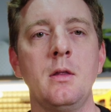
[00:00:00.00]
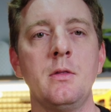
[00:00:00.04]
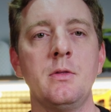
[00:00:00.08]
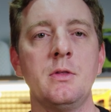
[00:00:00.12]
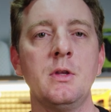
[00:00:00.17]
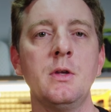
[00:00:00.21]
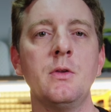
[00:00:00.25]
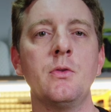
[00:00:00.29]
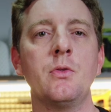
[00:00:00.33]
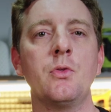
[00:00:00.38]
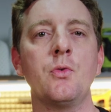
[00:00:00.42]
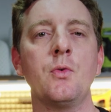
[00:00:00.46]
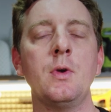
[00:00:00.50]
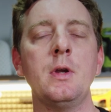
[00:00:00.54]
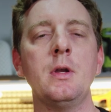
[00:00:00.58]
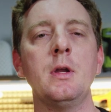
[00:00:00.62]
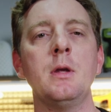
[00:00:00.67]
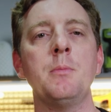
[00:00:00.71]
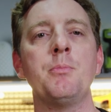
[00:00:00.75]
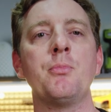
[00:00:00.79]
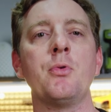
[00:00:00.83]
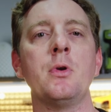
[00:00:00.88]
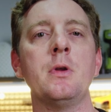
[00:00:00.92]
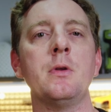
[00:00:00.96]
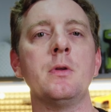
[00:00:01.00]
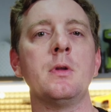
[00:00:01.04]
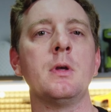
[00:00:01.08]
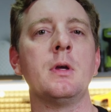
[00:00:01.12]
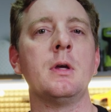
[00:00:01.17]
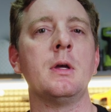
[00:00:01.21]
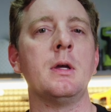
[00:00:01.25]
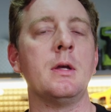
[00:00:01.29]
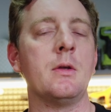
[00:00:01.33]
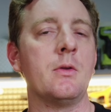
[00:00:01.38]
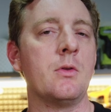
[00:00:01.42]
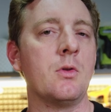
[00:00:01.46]
This three D
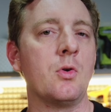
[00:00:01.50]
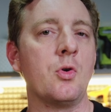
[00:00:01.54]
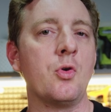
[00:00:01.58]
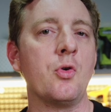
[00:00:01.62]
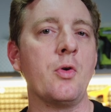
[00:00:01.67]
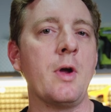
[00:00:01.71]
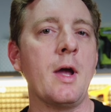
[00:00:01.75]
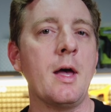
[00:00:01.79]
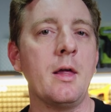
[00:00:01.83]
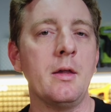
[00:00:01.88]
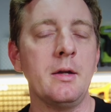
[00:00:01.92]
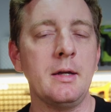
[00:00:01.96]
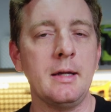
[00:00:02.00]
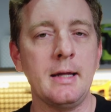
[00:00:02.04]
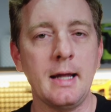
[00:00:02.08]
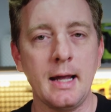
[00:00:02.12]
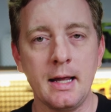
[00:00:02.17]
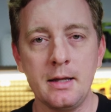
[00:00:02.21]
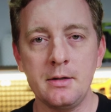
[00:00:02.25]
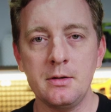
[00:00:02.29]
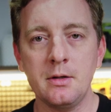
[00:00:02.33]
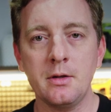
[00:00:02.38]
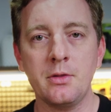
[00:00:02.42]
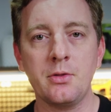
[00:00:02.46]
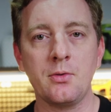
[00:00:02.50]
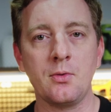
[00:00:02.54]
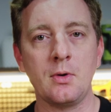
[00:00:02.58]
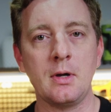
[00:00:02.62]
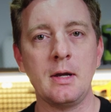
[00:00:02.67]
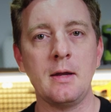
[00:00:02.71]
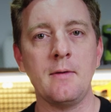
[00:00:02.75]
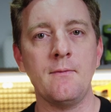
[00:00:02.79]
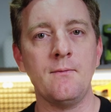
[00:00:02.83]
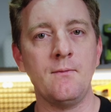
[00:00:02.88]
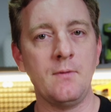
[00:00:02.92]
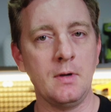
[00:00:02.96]
printer is the Creality Ender
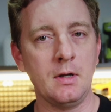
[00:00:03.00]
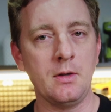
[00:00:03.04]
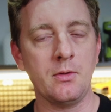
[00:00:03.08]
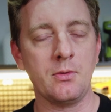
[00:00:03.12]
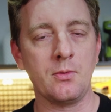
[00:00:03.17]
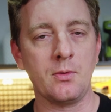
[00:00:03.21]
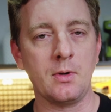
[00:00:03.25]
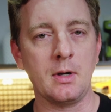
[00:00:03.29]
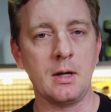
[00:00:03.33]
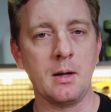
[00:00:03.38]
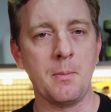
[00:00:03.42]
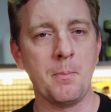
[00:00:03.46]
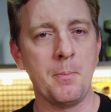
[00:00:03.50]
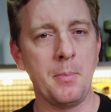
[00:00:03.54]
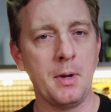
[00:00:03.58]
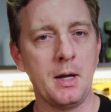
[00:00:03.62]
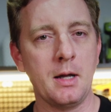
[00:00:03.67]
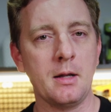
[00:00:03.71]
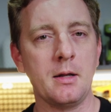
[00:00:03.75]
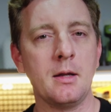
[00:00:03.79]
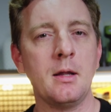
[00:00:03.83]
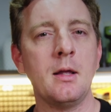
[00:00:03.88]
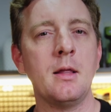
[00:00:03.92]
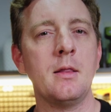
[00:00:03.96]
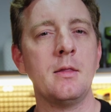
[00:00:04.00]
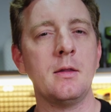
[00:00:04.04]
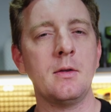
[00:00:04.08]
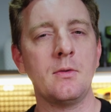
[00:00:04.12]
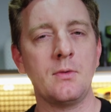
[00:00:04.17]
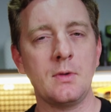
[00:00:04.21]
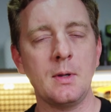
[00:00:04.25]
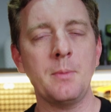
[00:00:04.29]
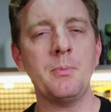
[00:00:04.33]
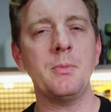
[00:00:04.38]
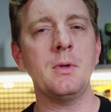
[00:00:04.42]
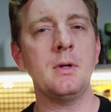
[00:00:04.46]
three V three, but there's
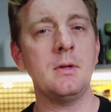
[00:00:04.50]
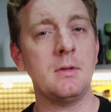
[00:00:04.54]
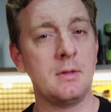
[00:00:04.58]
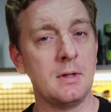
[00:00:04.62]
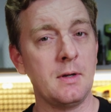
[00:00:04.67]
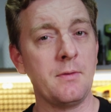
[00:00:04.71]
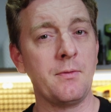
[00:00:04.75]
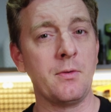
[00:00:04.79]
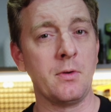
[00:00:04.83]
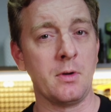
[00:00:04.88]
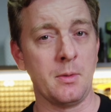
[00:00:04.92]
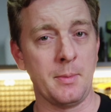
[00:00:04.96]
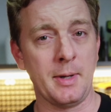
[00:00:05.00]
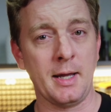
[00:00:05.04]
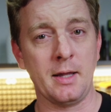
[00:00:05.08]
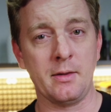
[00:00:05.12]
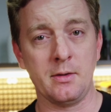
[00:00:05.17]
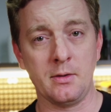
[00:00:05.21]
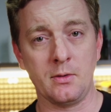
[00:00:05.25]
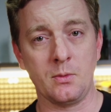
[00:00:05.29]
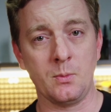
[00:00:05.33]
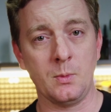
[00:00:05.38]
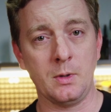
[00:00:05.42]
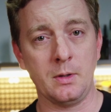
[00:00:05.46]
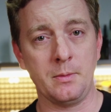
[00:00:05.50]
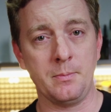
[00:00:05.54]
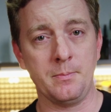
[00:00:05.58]
something different about this one.